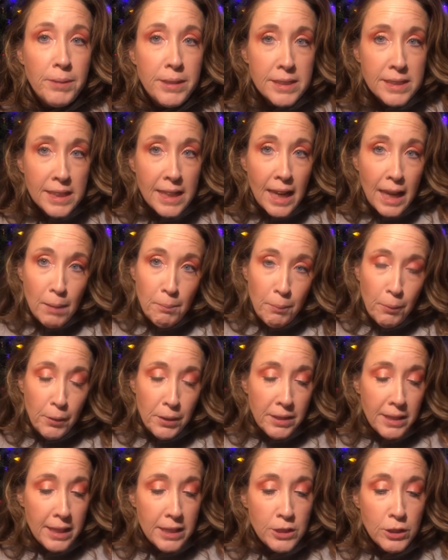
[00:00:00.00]
because I can't
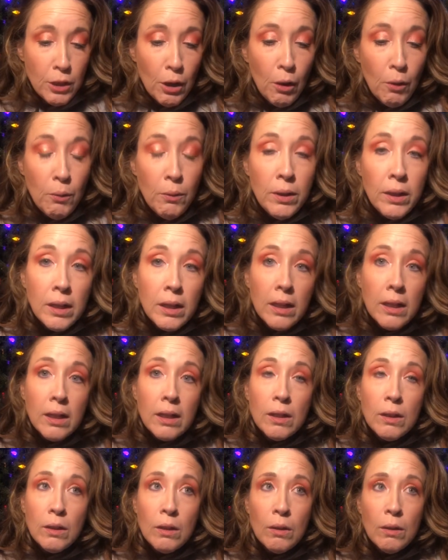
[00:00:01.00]
point that toe,
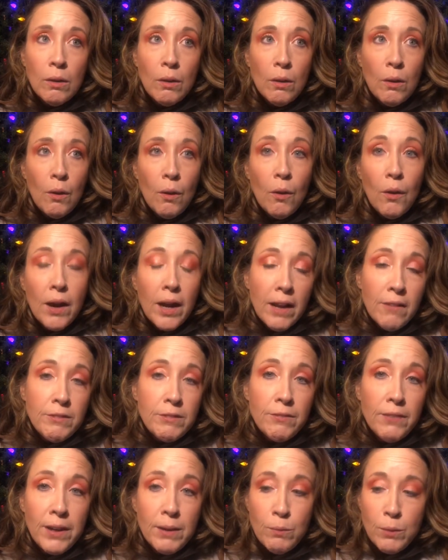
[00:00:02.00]
or I have
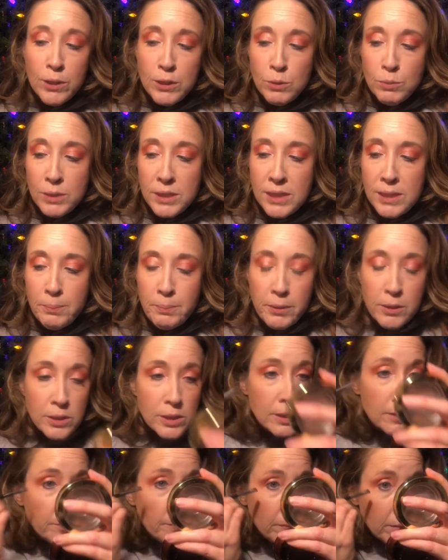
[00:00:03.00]
to find ones with
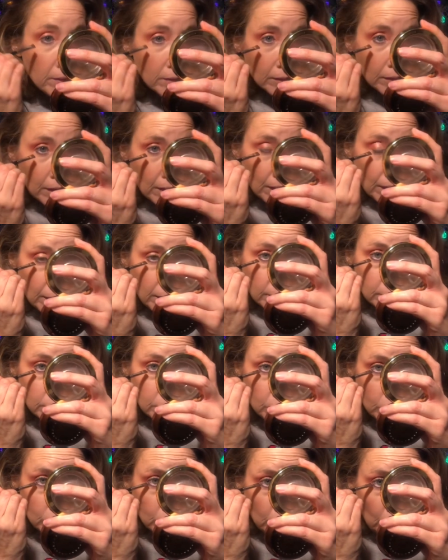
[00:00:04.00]
zippers.
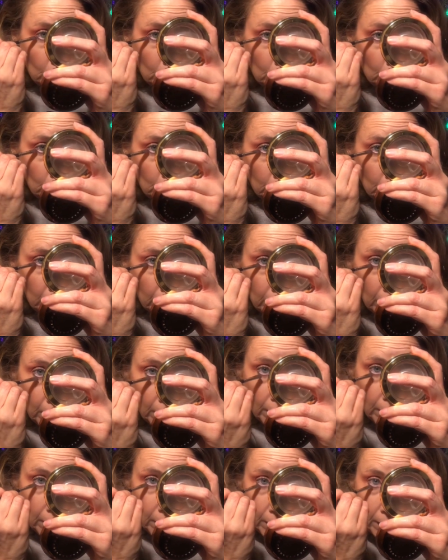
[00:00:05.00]
So
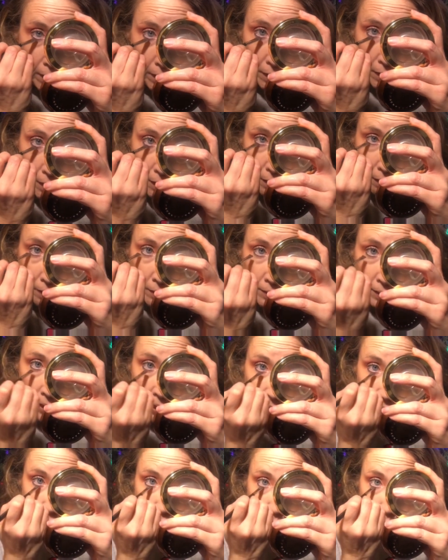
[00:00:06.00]

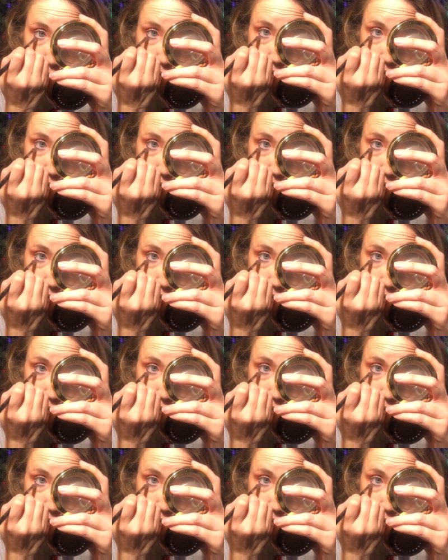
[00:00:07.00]
last